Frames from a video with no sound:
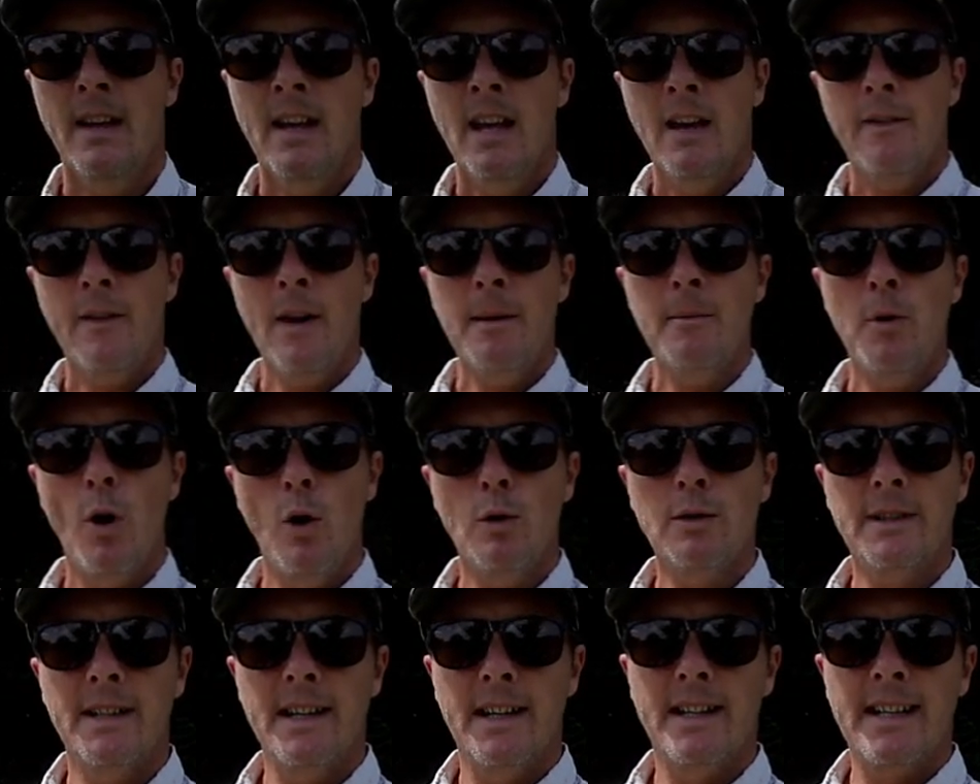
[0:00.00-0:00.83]
If I'm
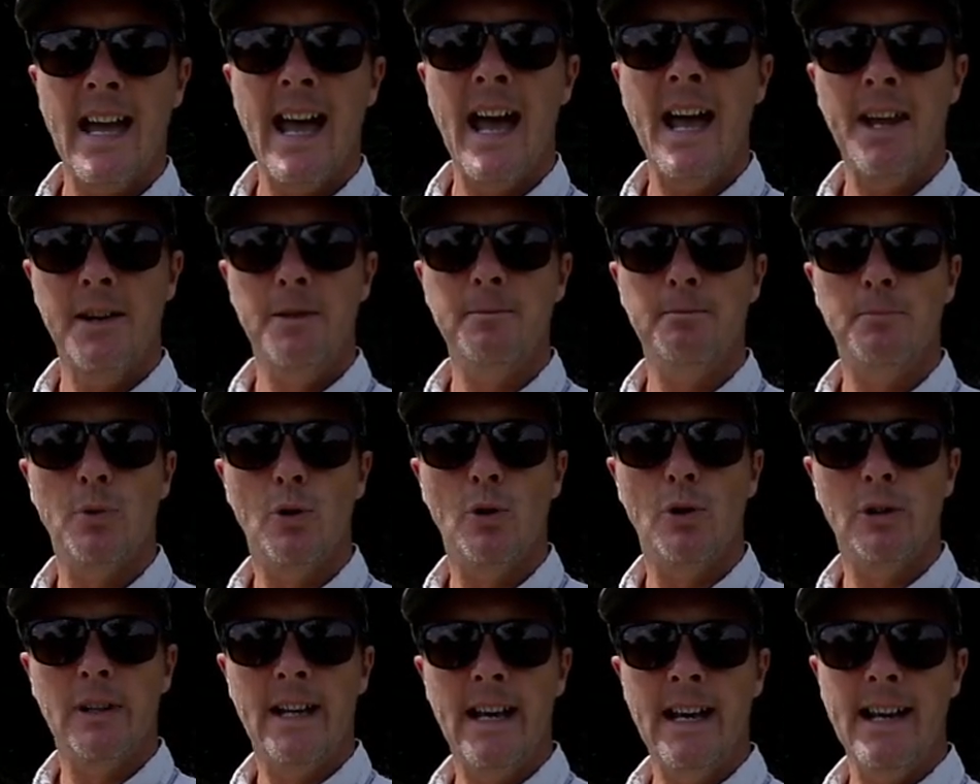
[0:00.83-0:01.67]
holding a
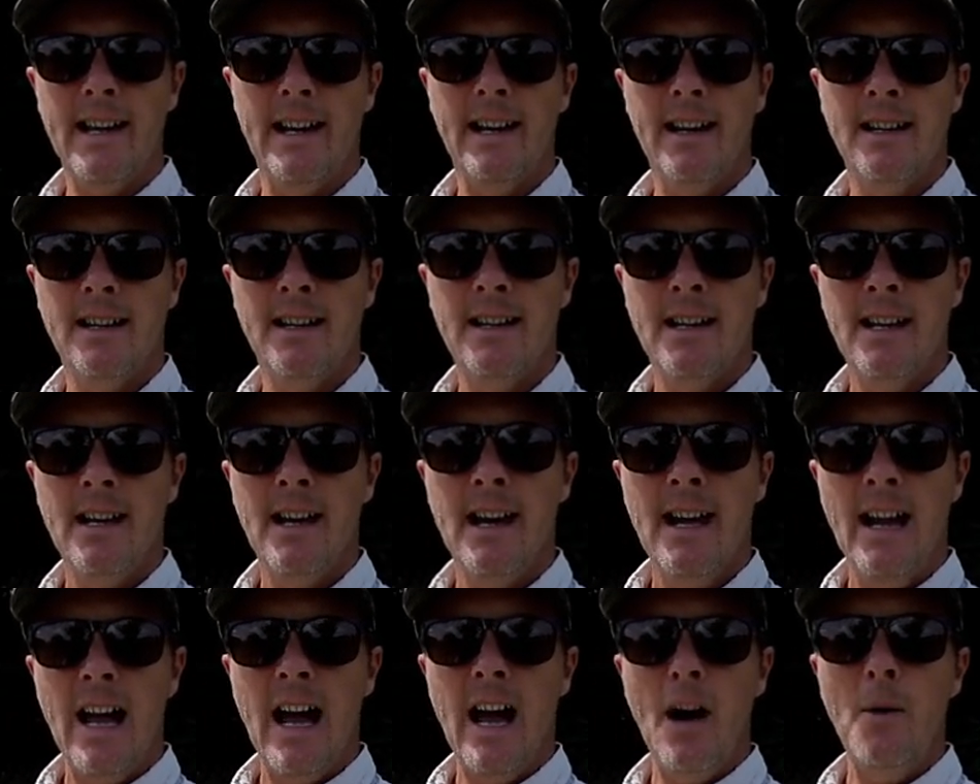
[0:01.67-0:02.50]
cannonball here,
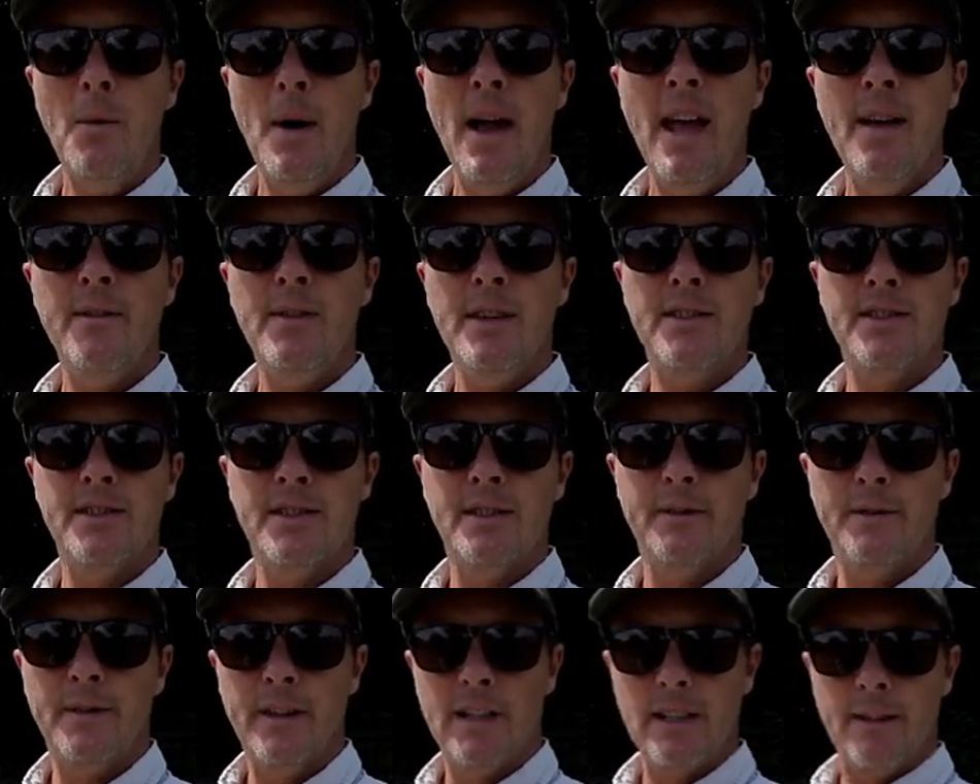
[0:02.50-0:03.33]
how heavy does
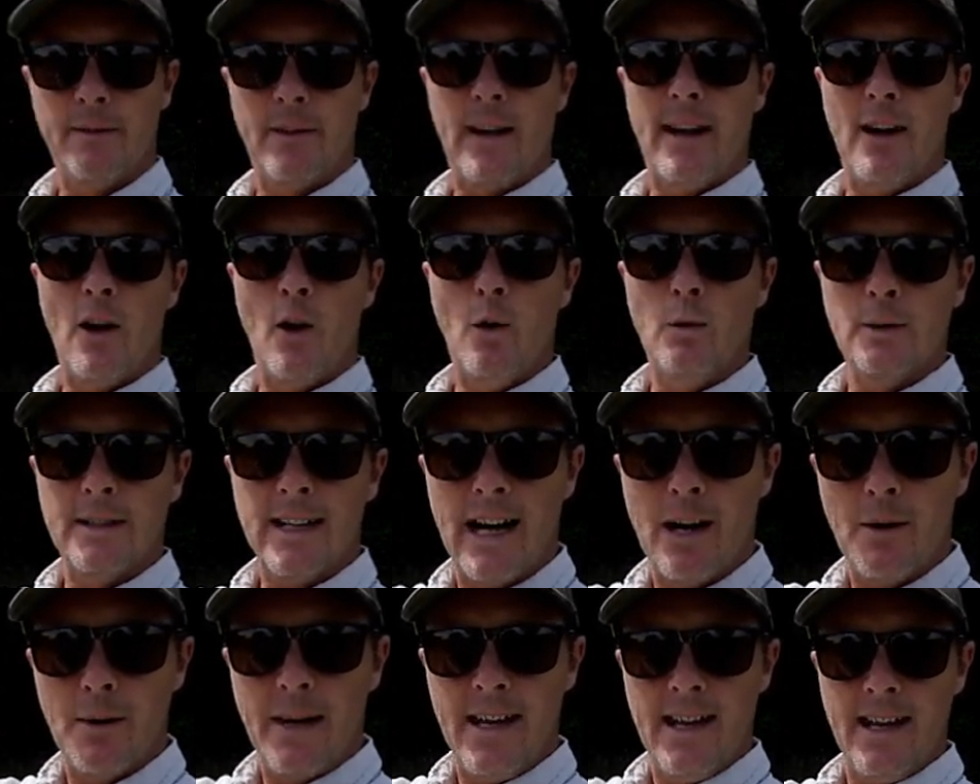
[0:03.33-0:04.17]
it feel if I hold it
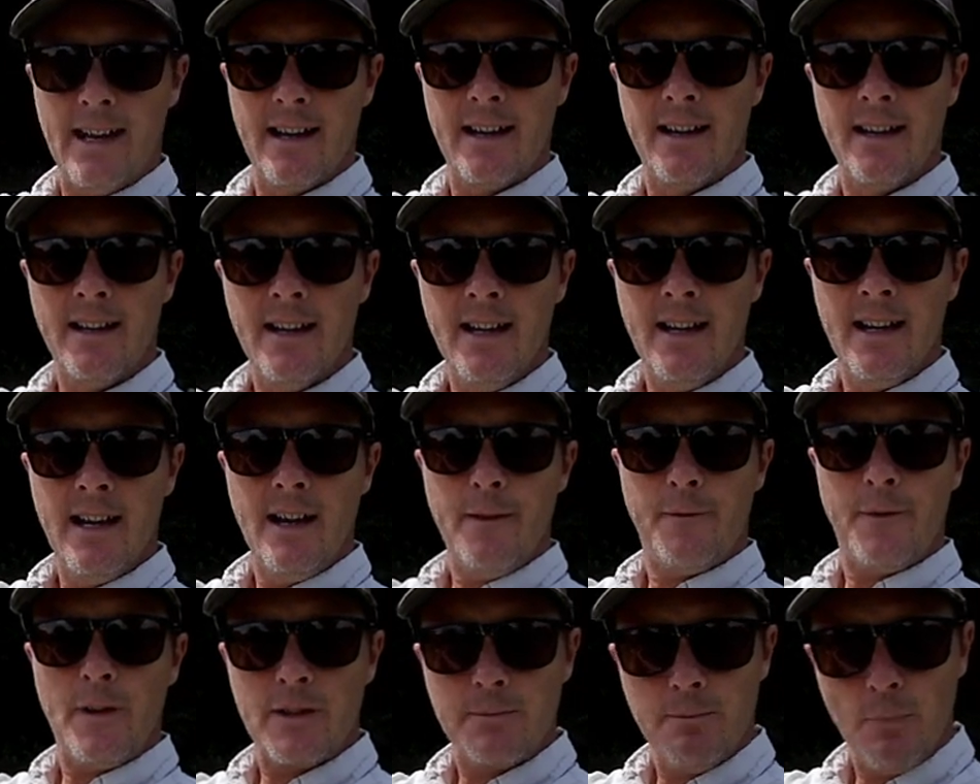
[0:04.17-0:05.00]
out here?
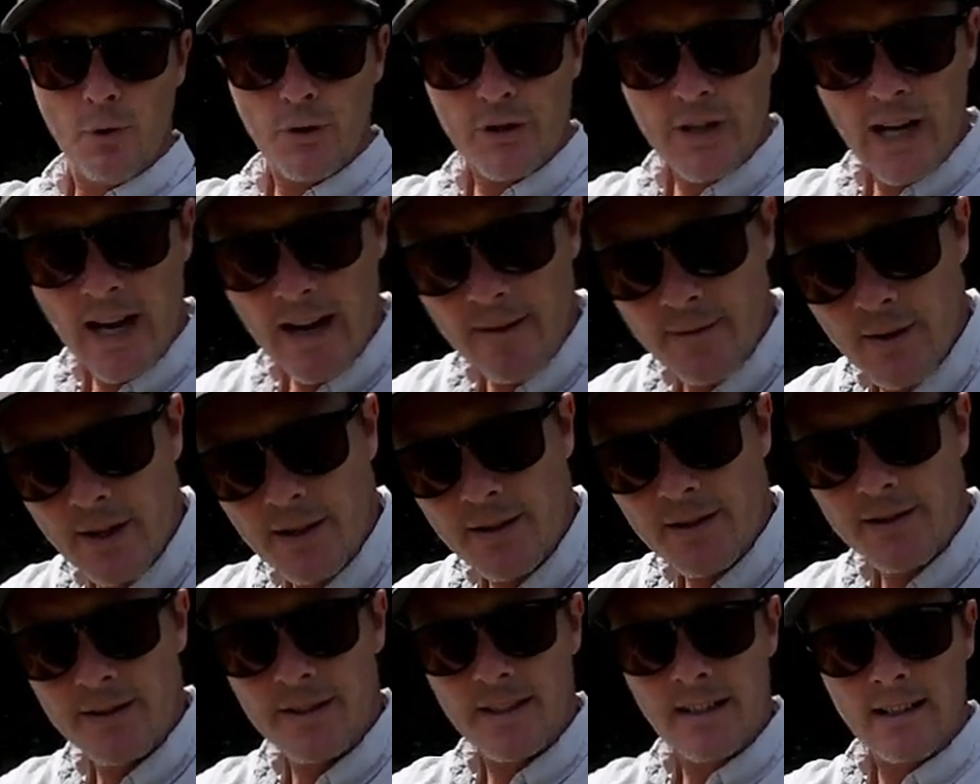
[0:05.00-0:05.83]
It feels much heavier,
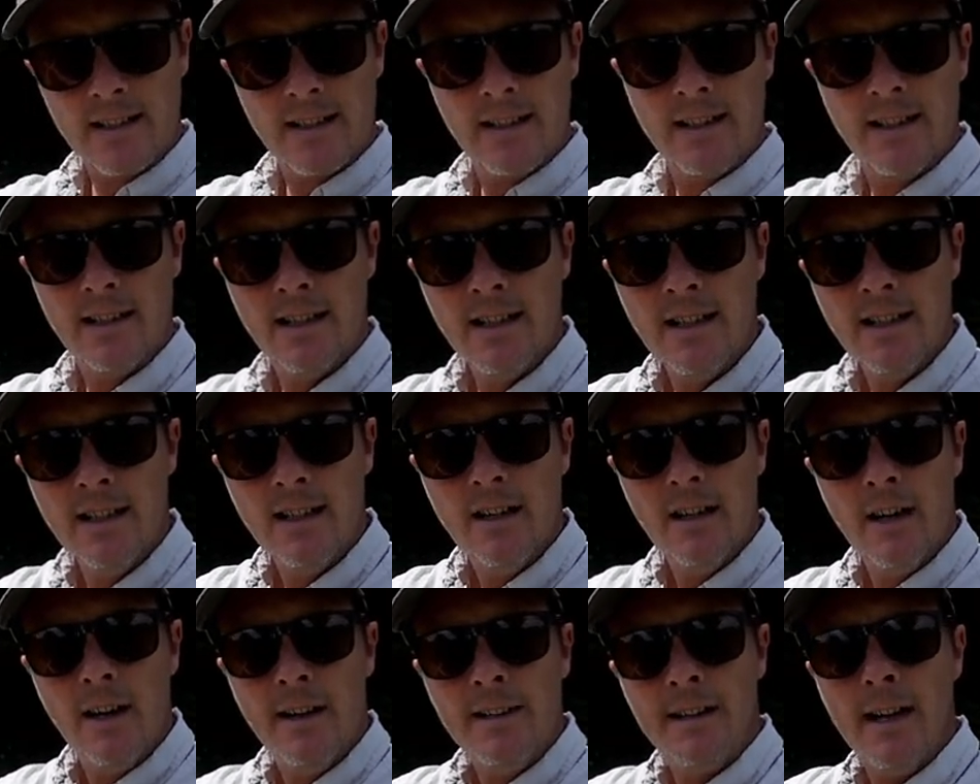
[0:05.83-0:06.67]
doesn't it?
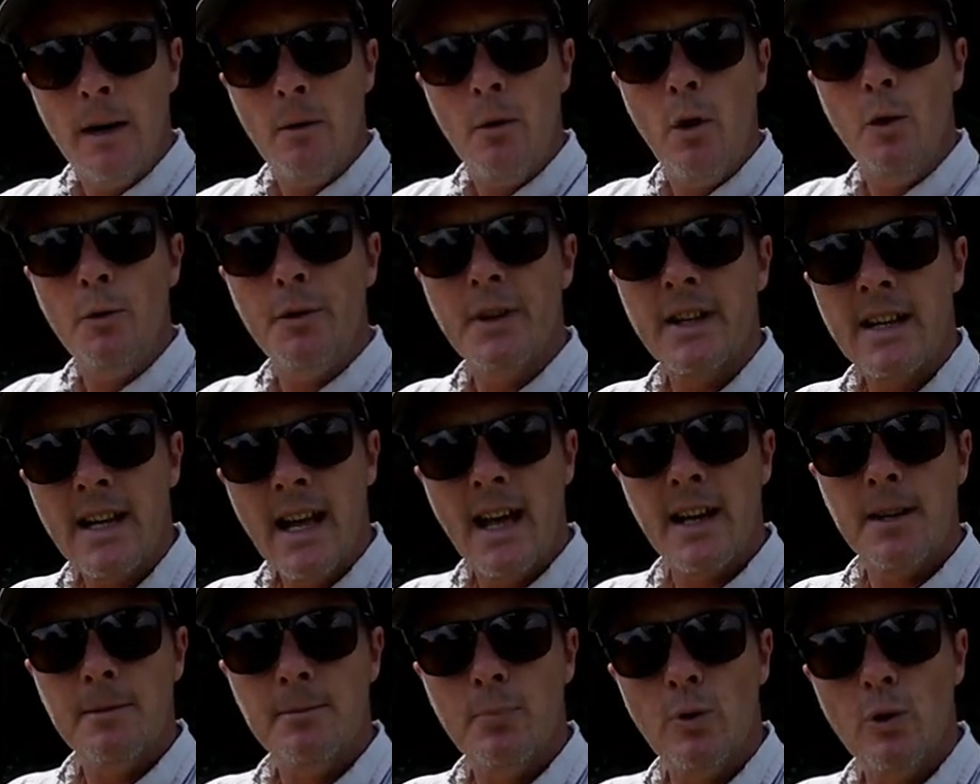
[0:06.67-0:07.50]
Now hold the
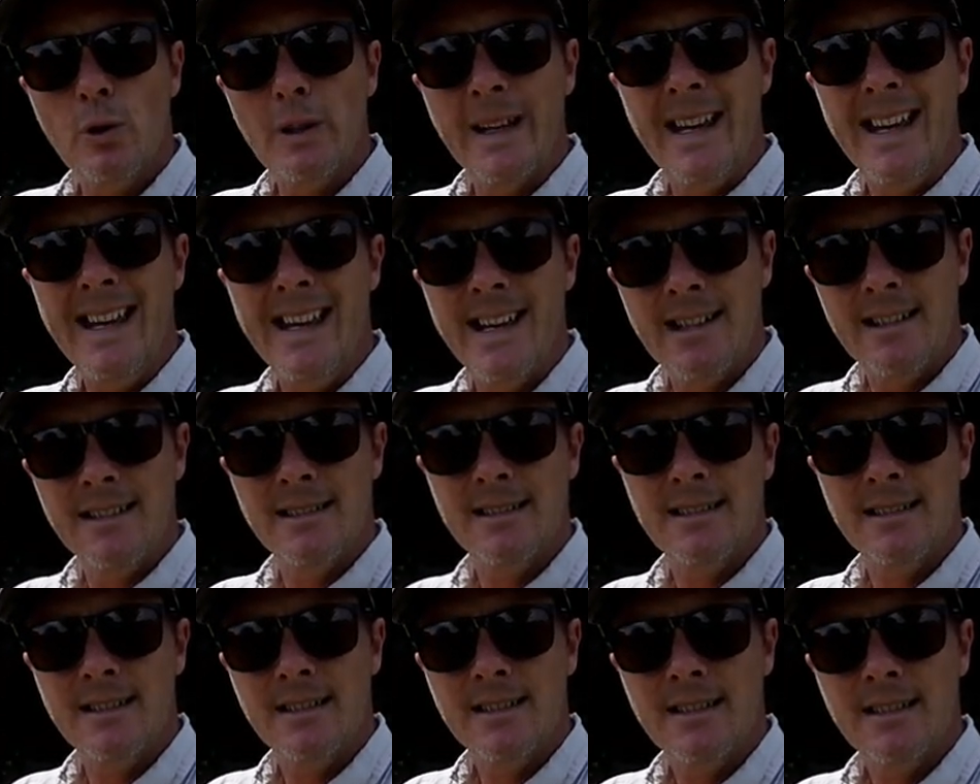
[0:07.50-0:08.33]
cannonball here.
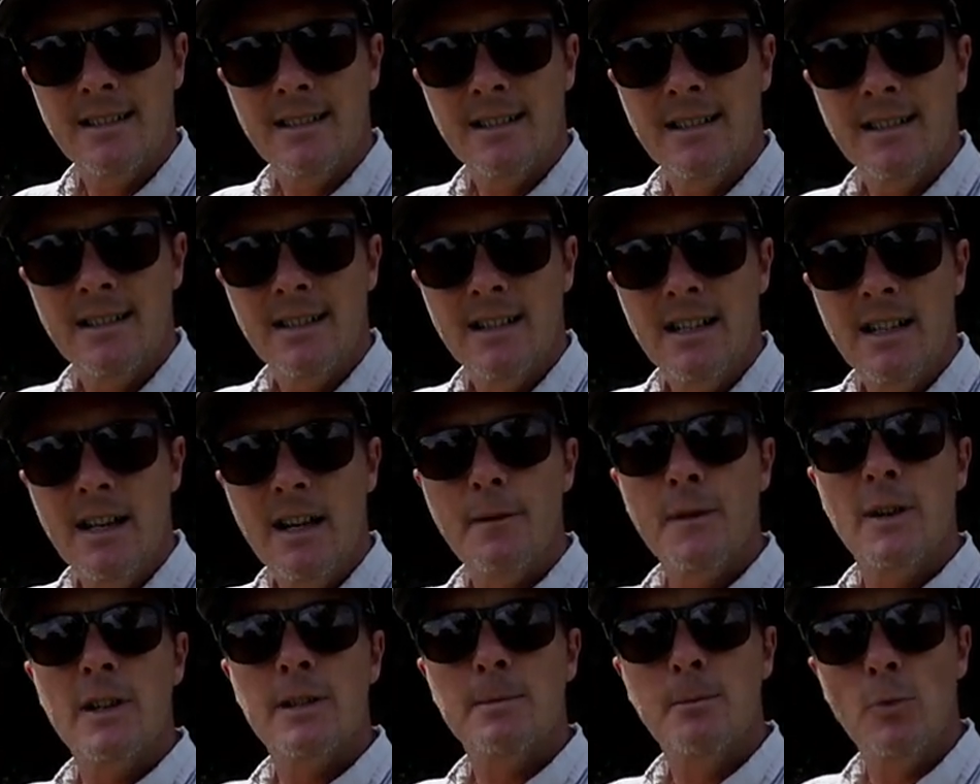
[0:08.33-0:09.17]

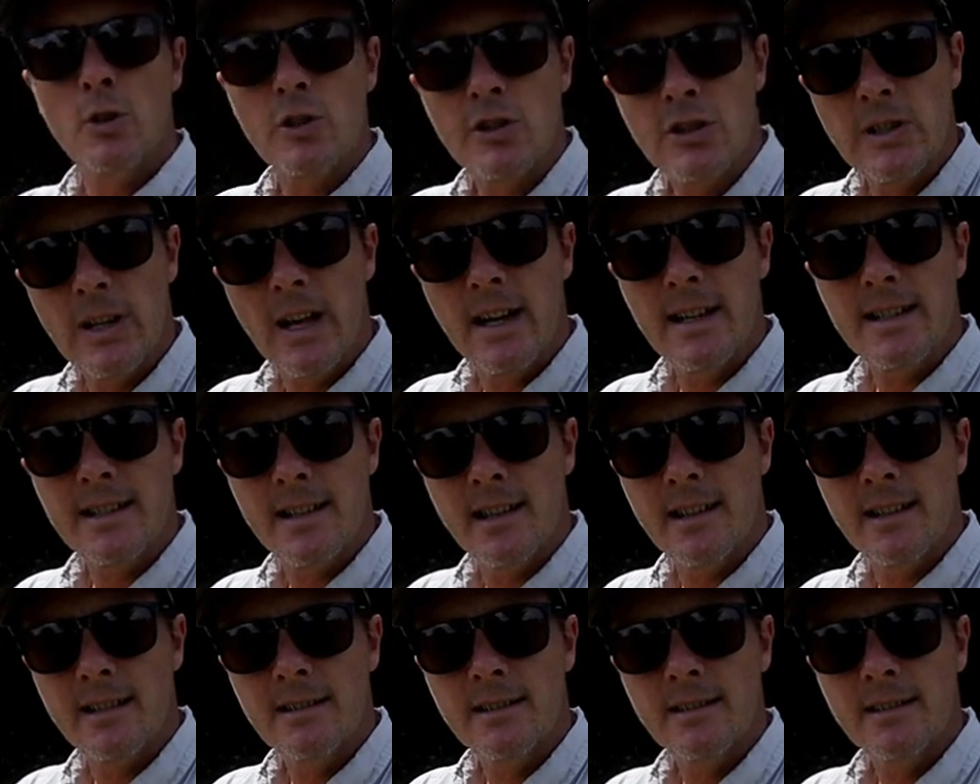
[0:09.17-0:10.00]
It feels much lighter